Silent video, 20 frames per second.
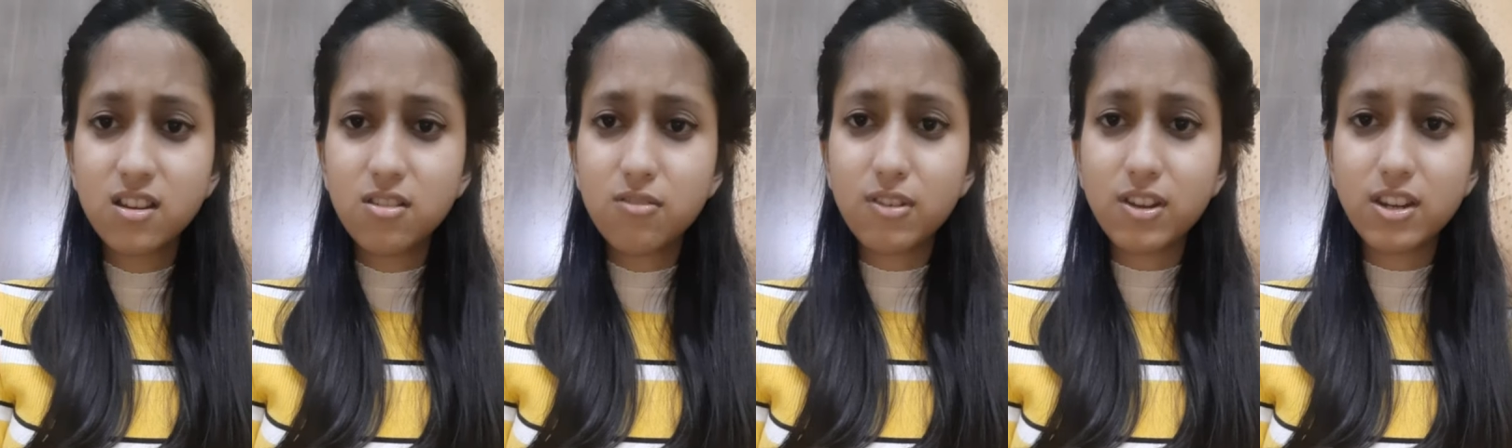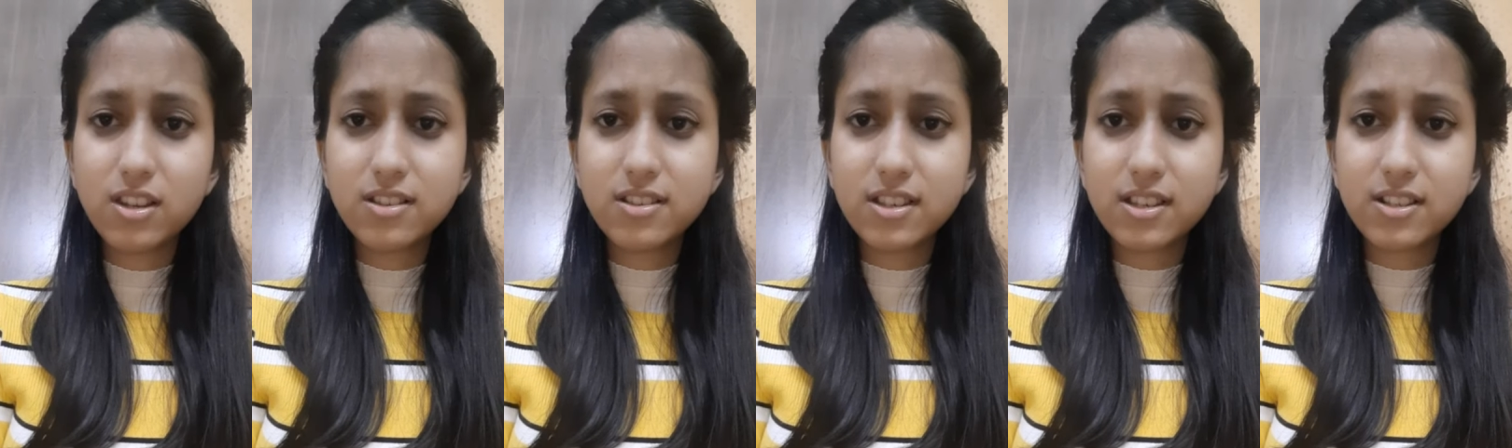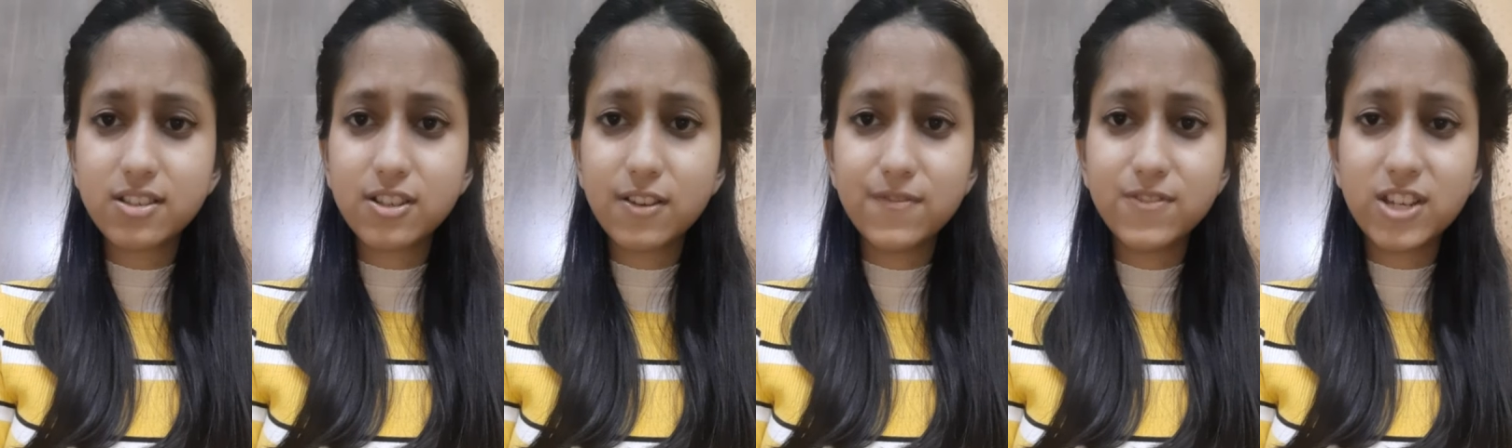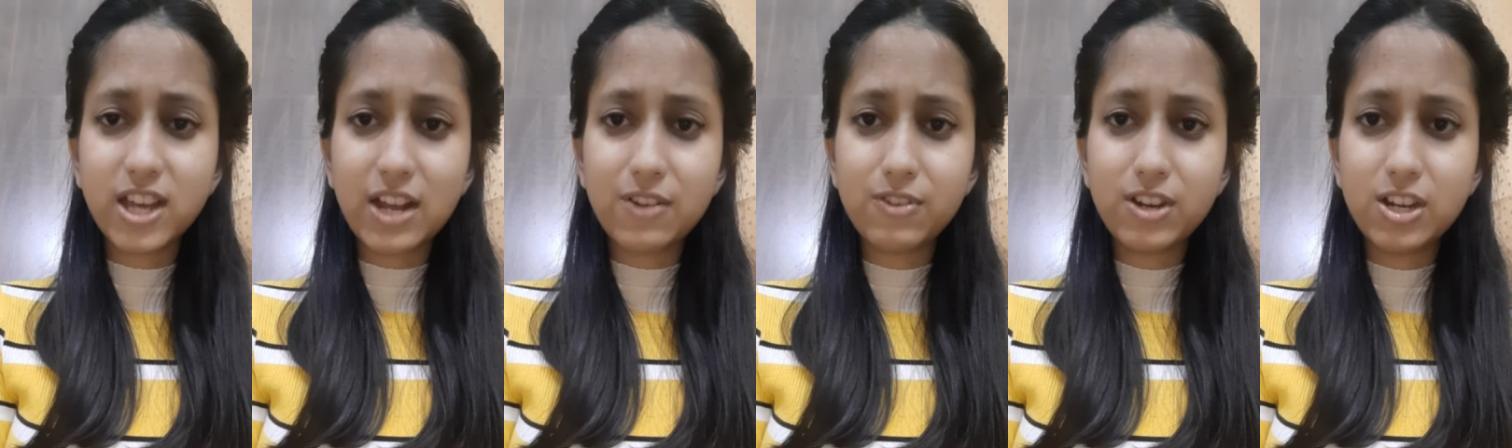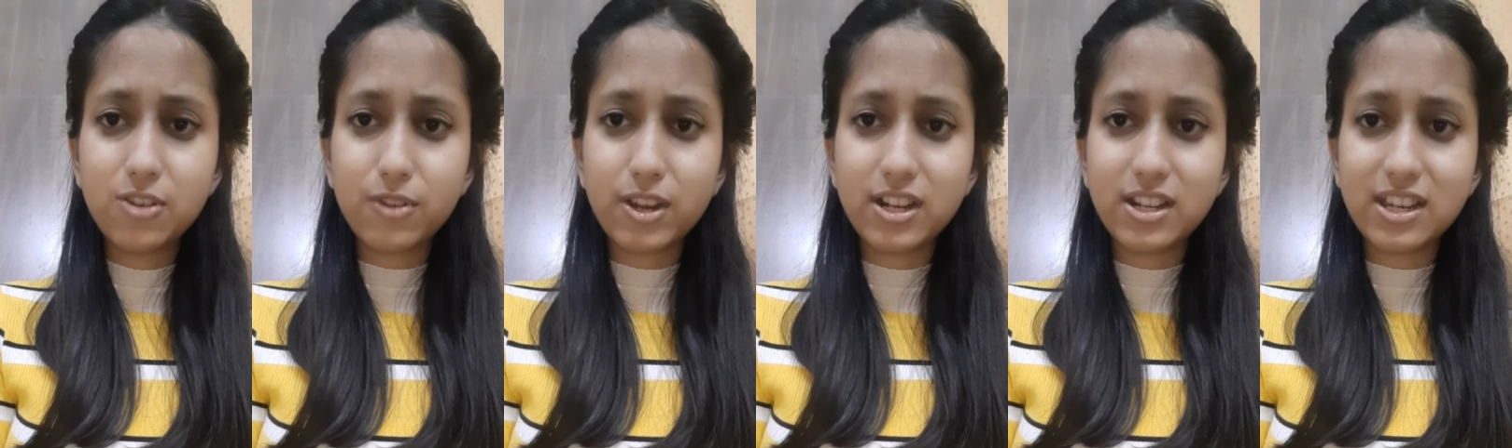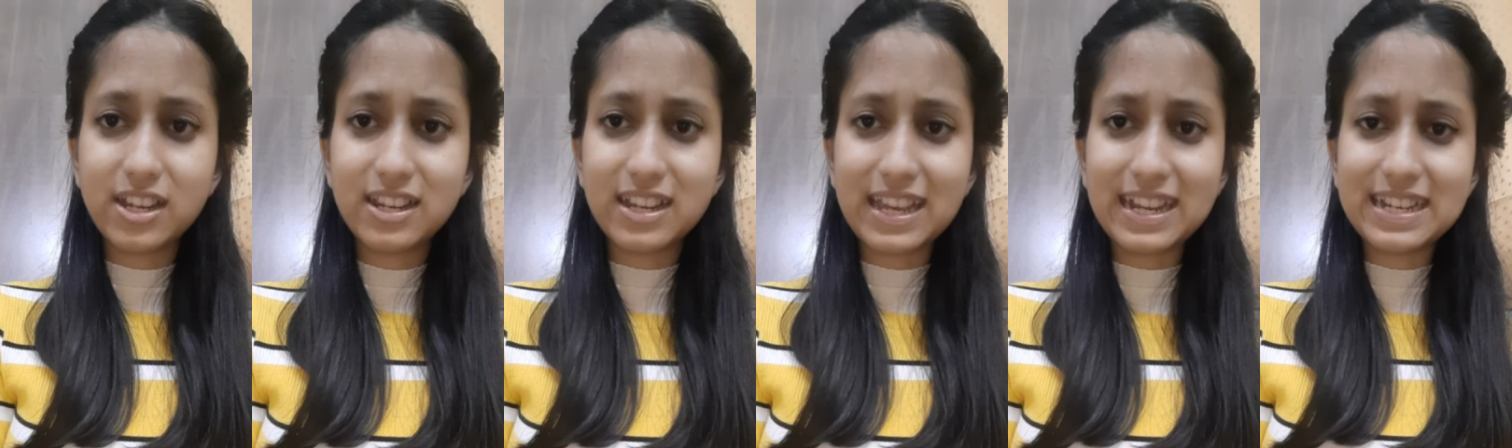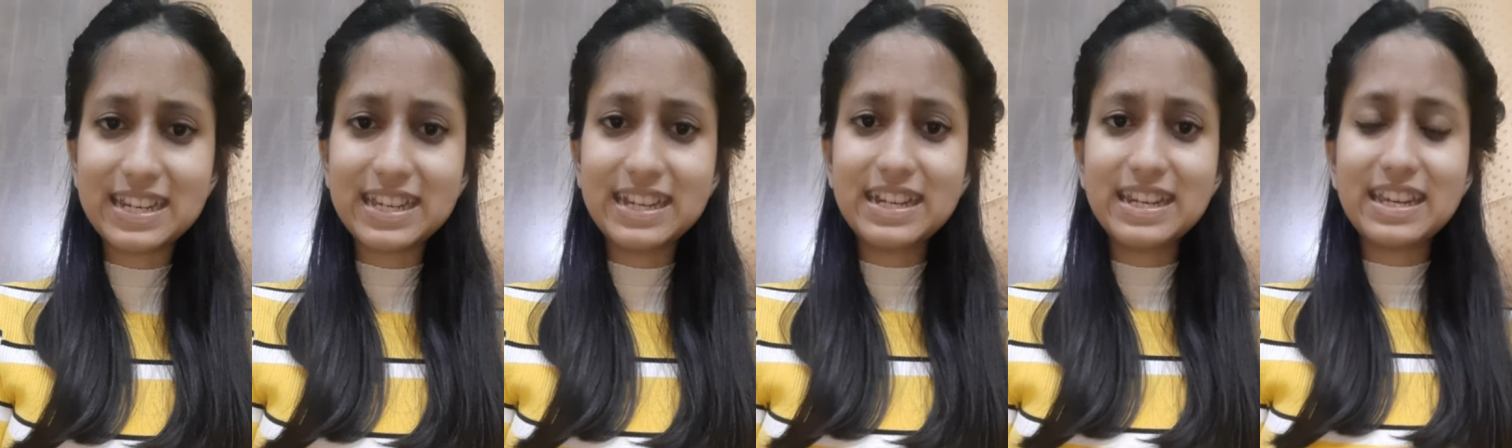26th of January
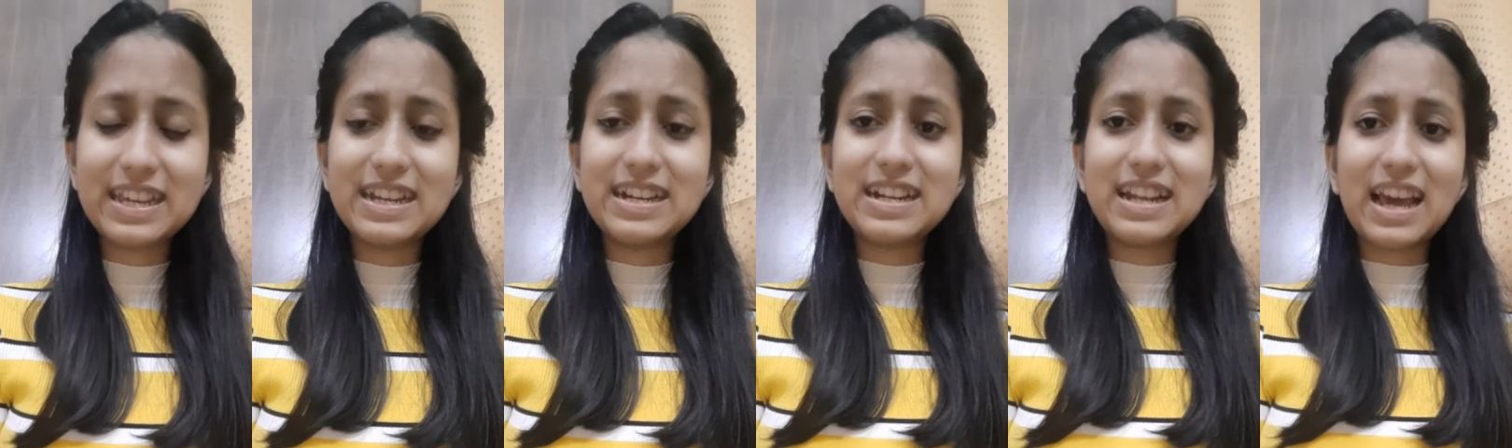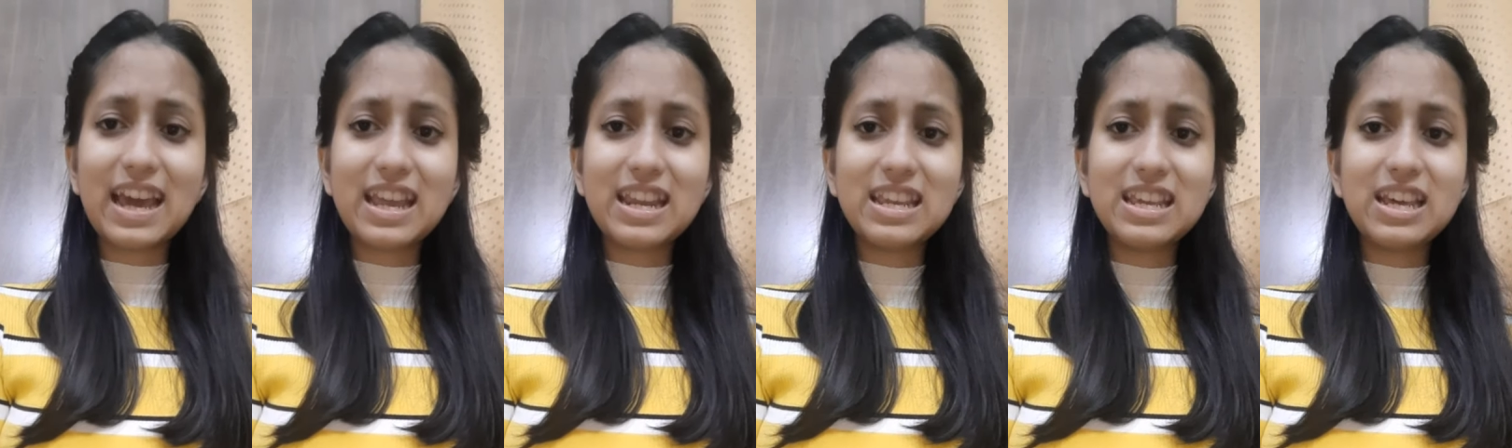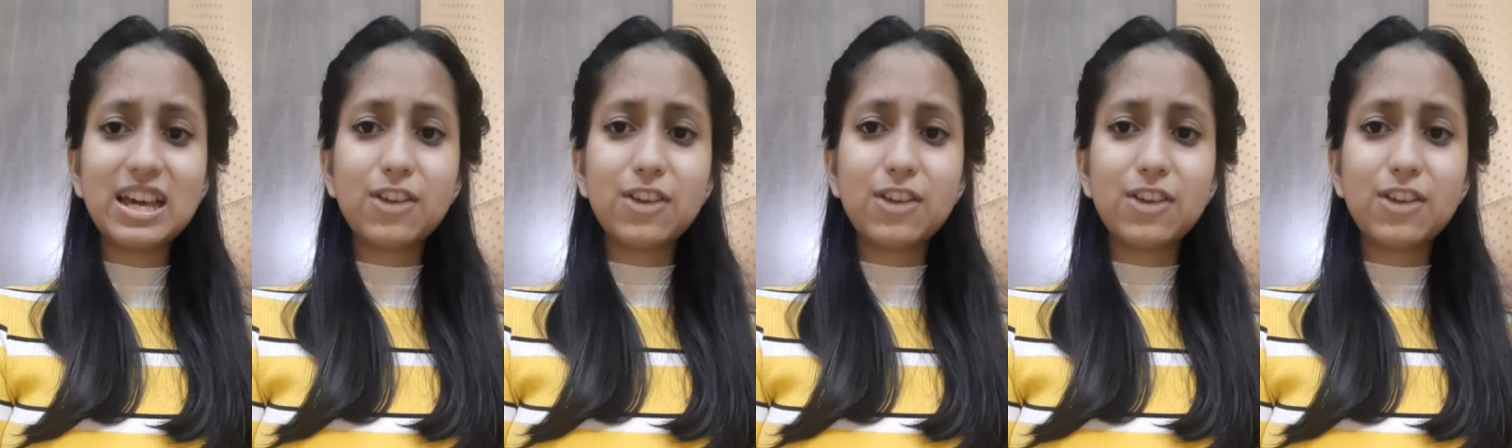2019, dear diary,